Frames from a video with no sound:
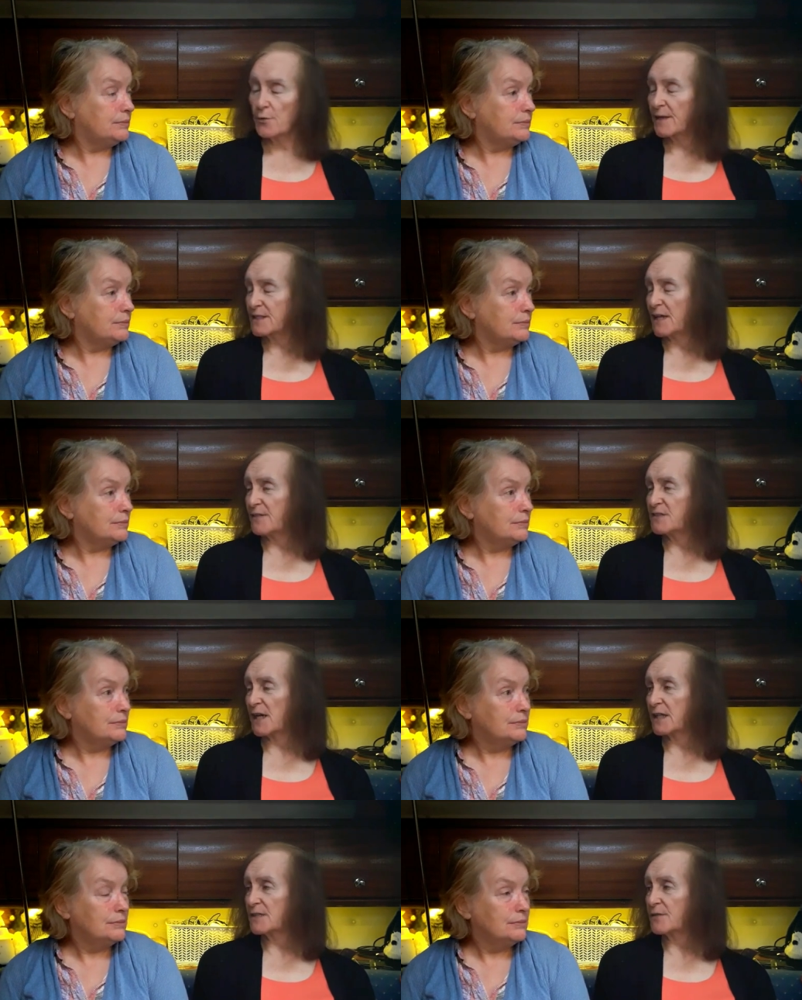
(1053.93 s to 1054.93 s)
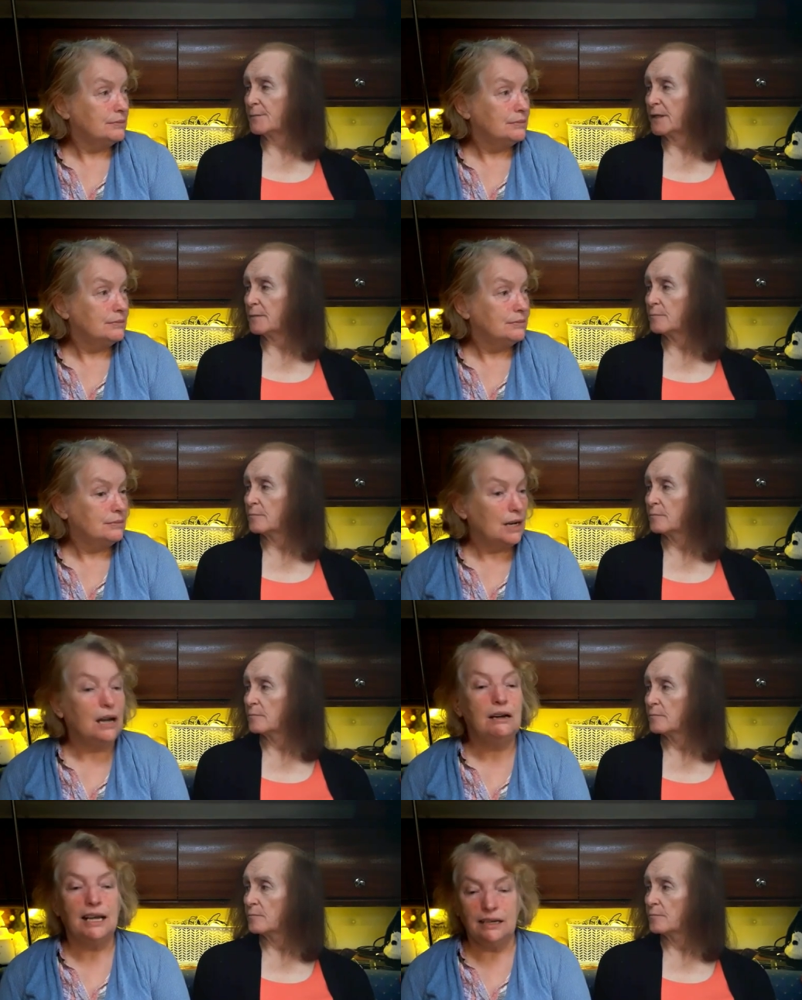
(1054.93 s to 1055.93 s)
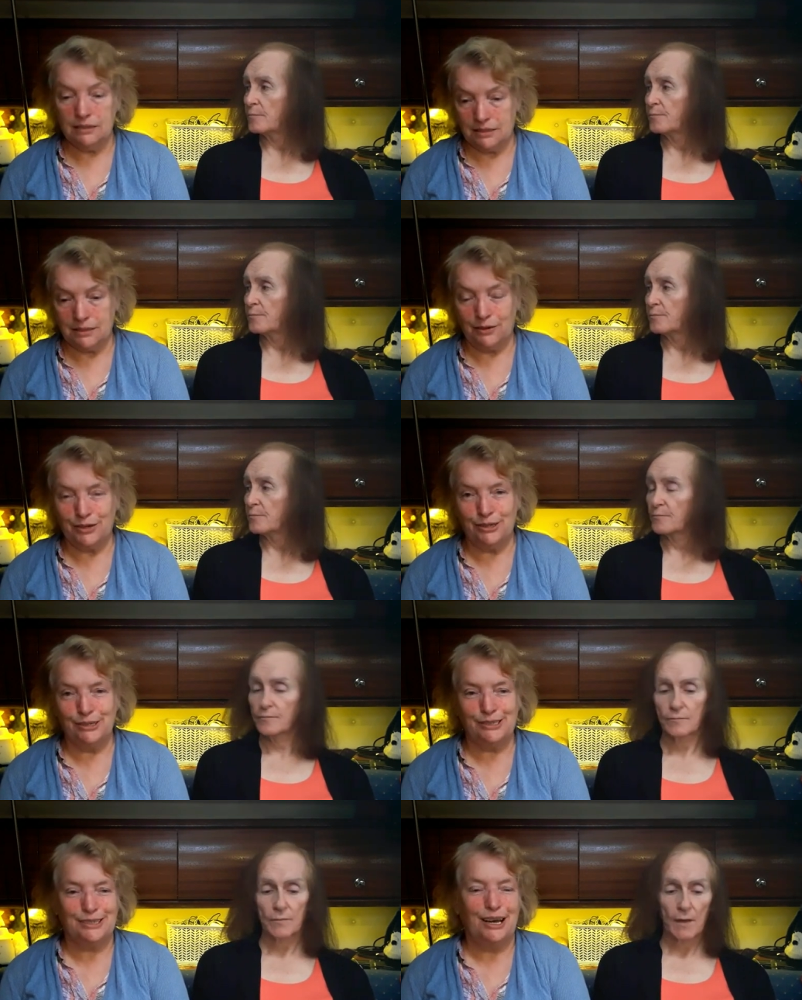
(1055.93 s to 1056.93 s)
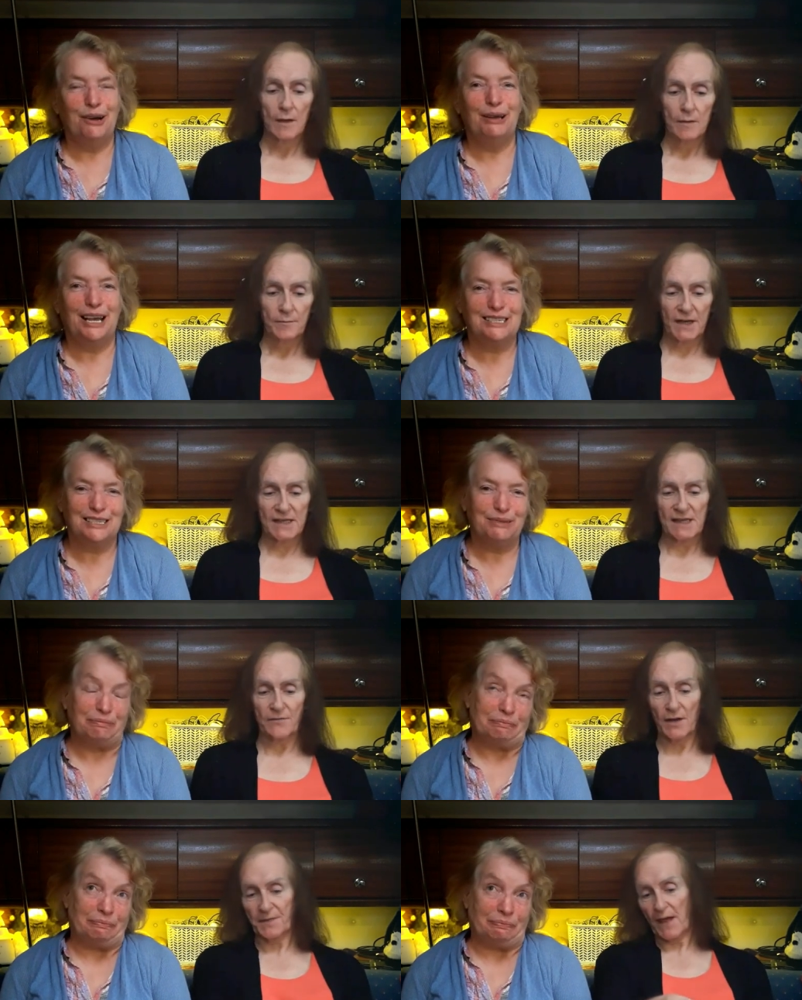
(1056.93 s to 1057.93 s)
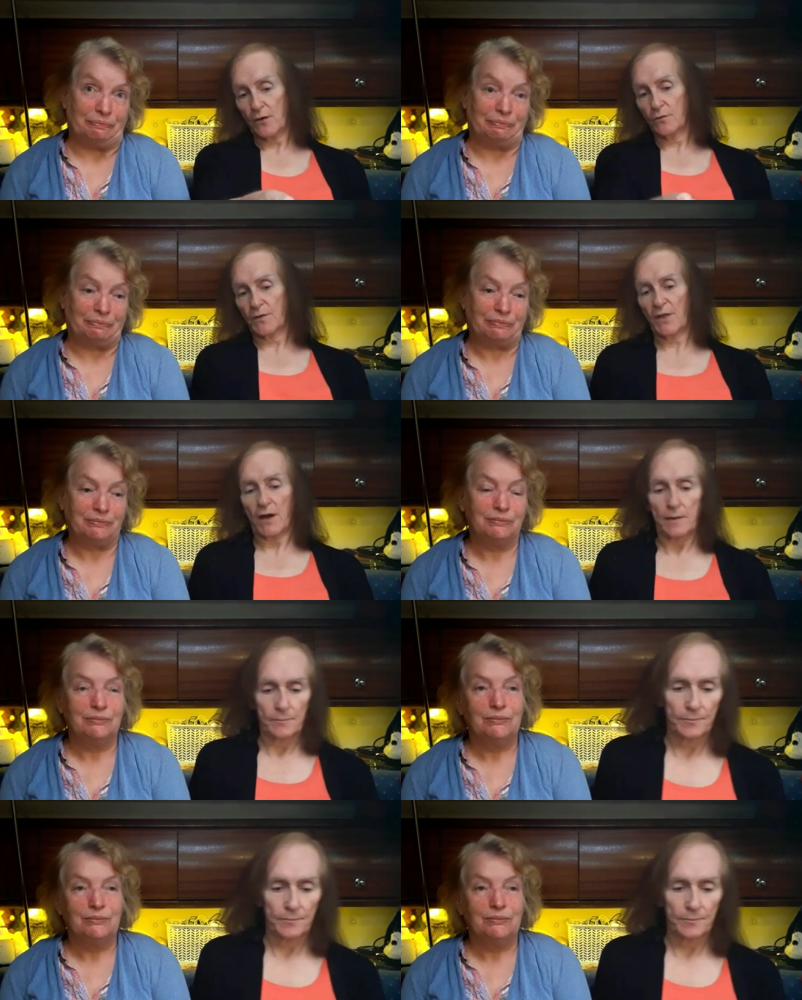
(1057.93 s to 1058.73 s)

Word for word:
Speaker 1: go back to life jackets for a minute?
Speaker 2: Oh yes, of course.
Speaker 1: Oh yes. Because I've got that over there.